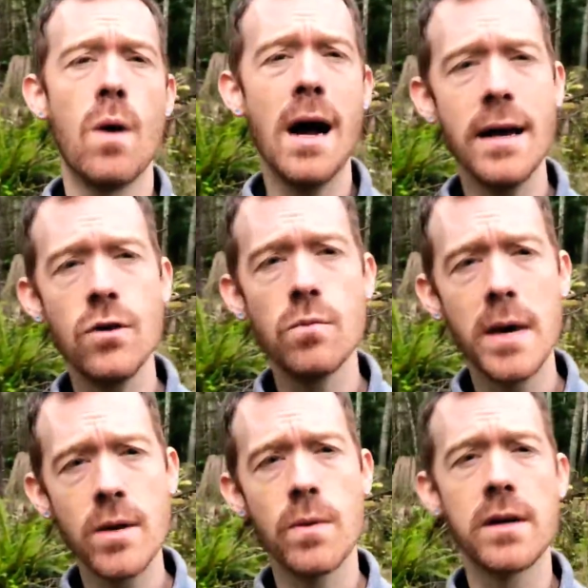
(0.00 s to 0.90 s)
why you
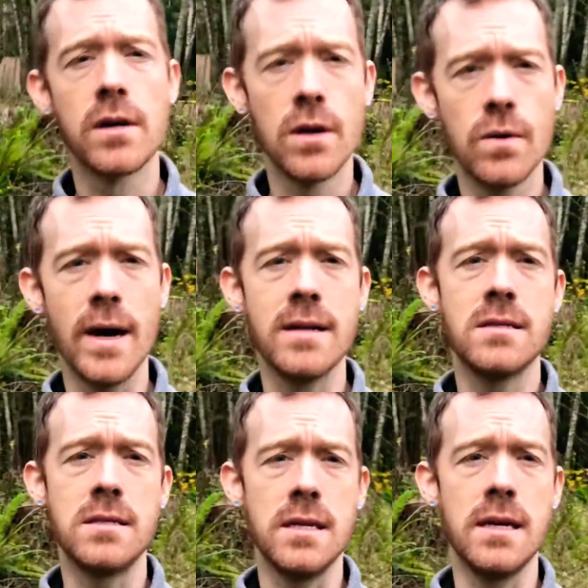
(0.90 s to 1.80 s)
might want to go and
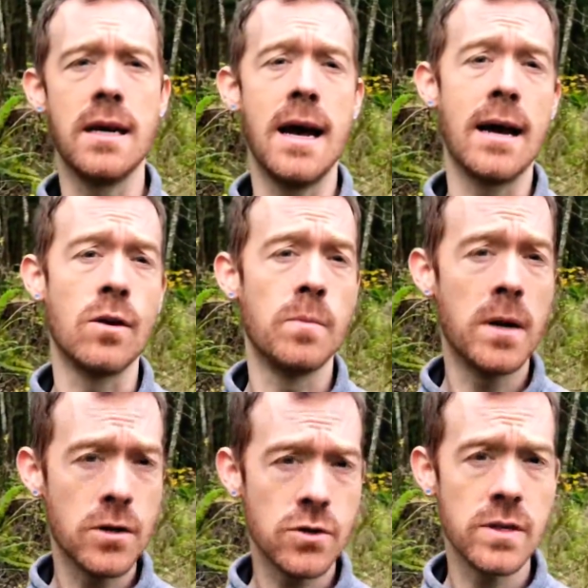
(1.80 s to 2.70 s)
see an
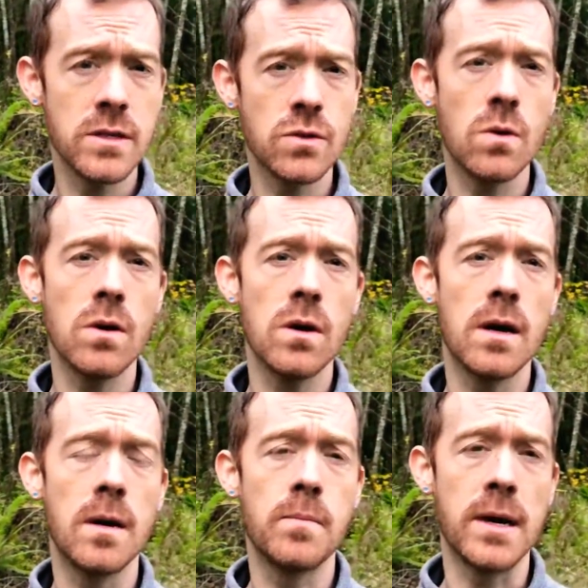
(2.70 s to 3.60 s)
acupuncturist or
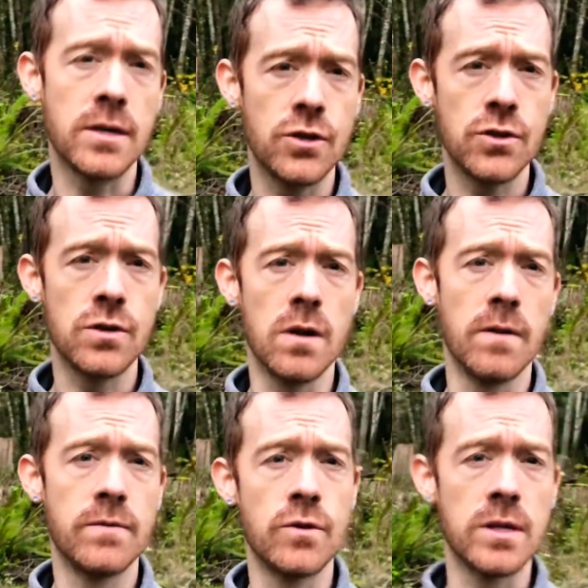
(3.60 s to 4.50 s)
a practitioner
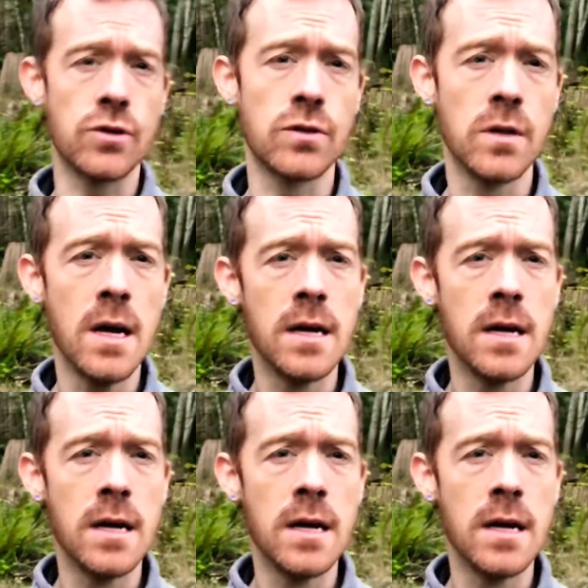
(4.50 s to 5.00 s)
of traditional